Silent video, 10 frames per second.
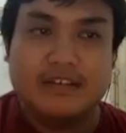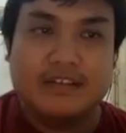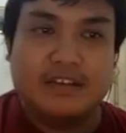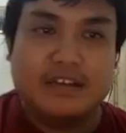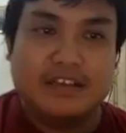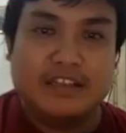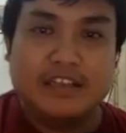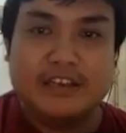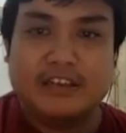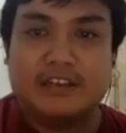And
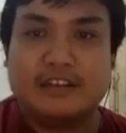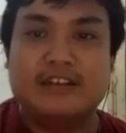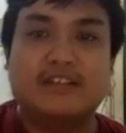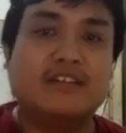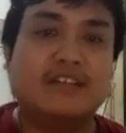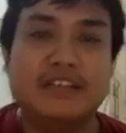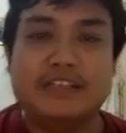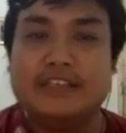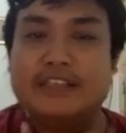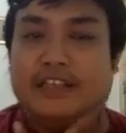here, this
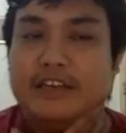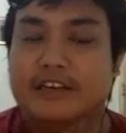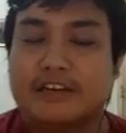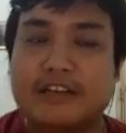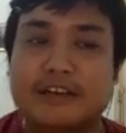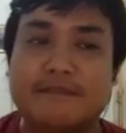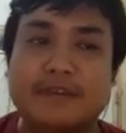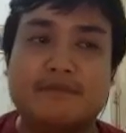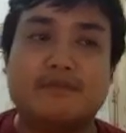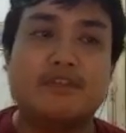is the graphic
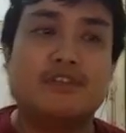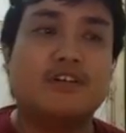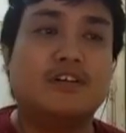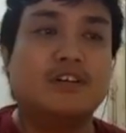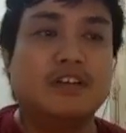for the